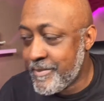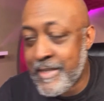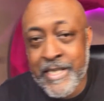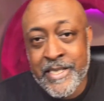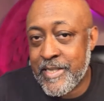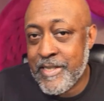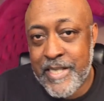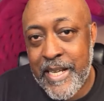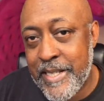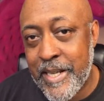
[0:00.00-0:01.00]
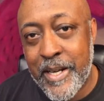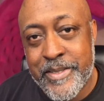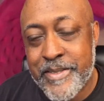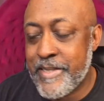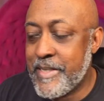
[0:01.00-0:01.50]
It's insane, y'all.
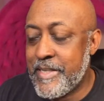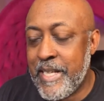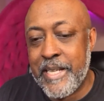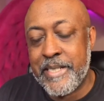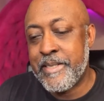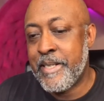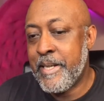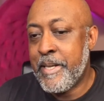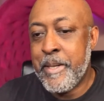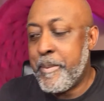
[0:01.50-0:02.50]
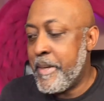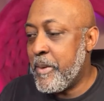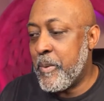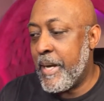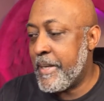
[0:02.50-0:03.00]
It's insane. But anyway,